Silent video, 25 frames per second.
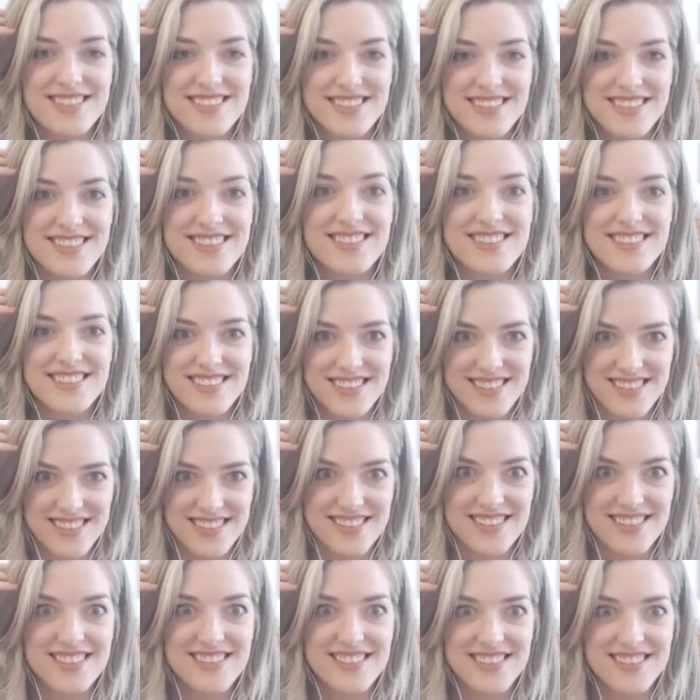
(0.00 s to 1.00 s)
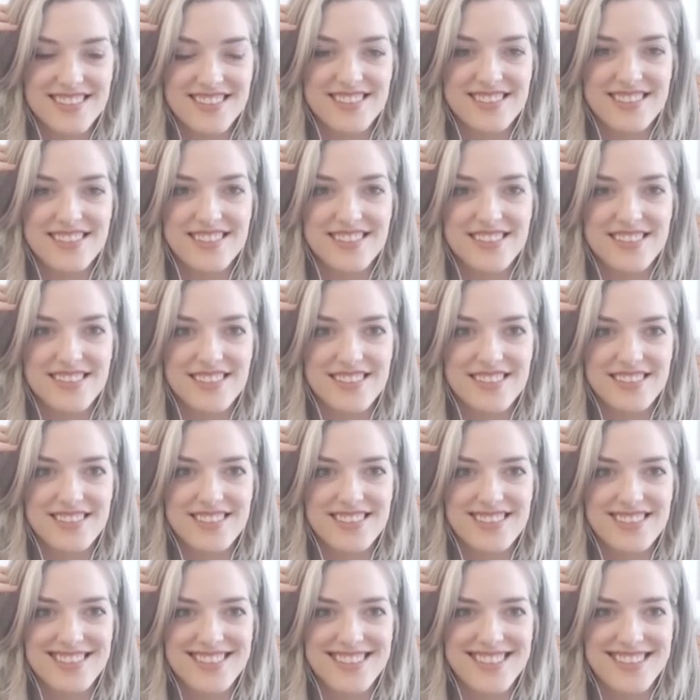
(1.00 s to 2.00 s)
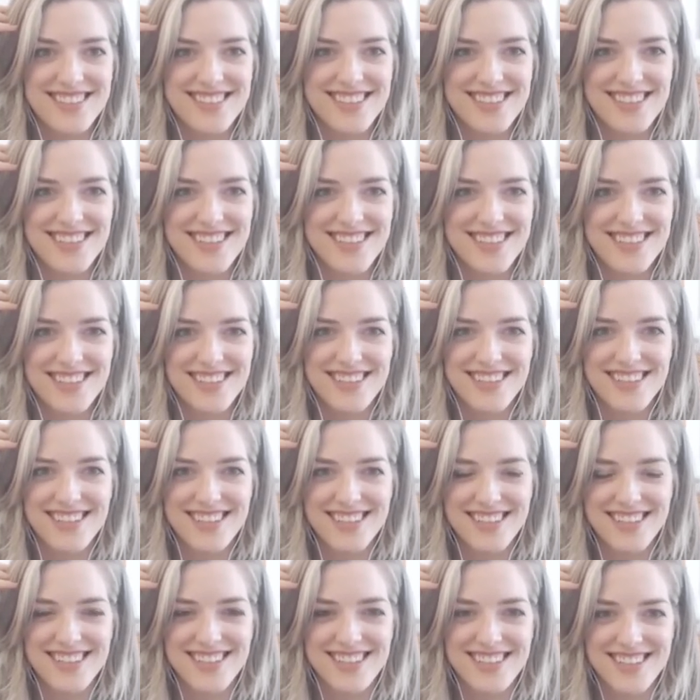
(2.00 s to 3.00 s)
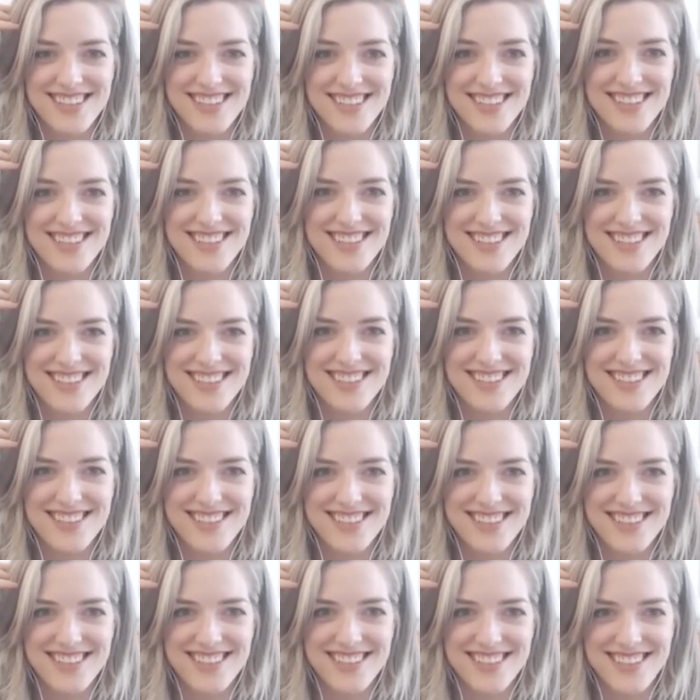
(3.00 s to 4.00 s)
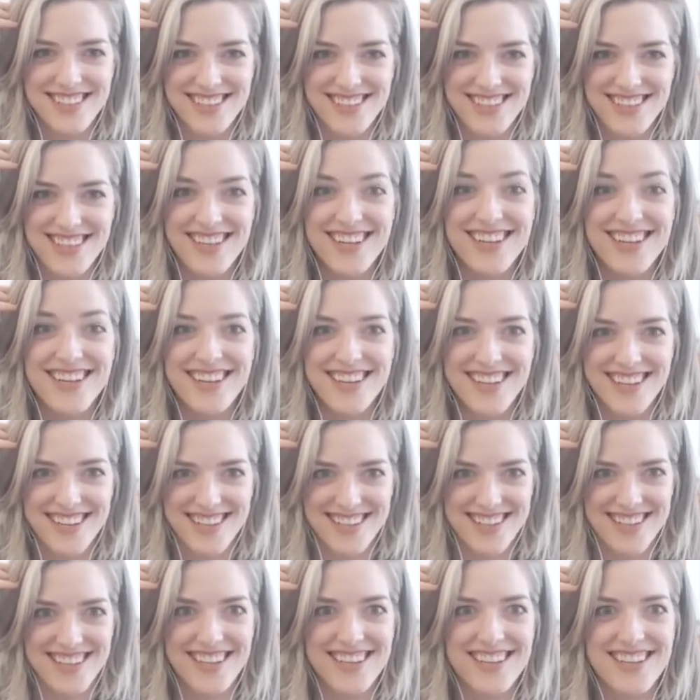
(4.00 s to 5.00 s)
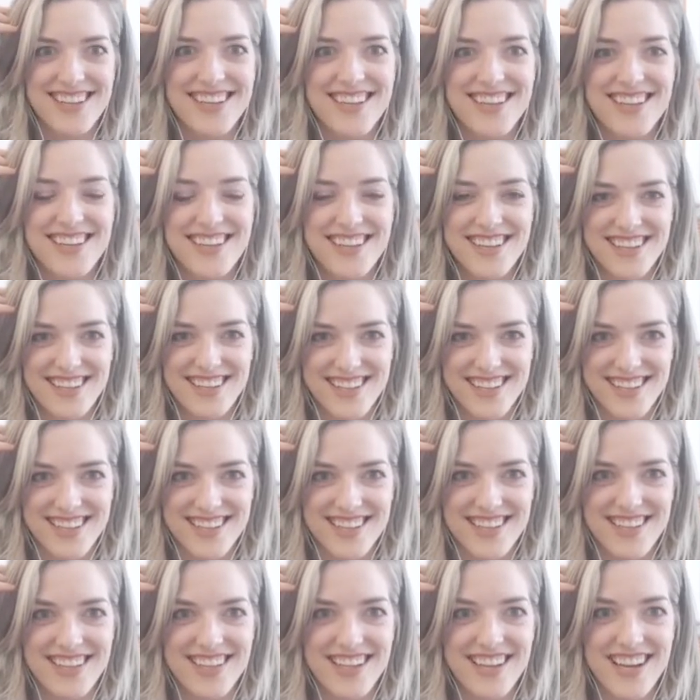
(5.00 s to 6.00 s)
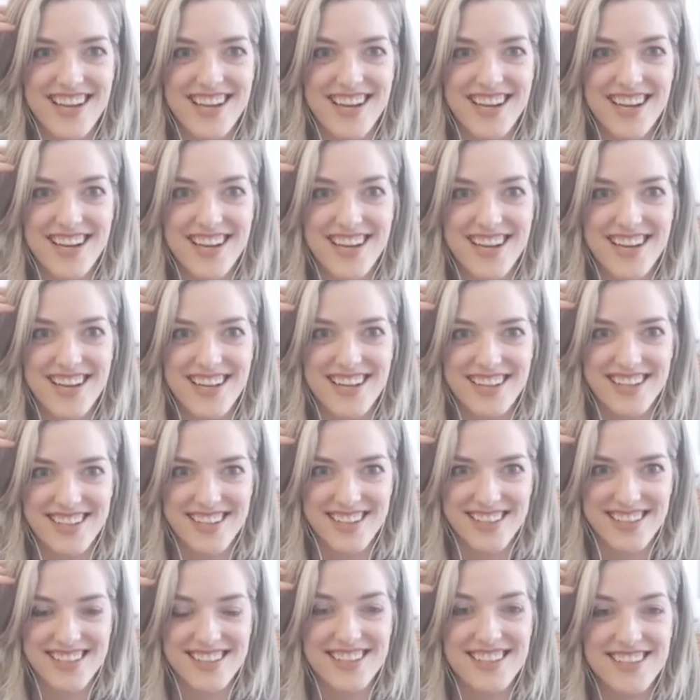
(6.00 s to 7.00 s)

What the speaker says: The person shown says nothing.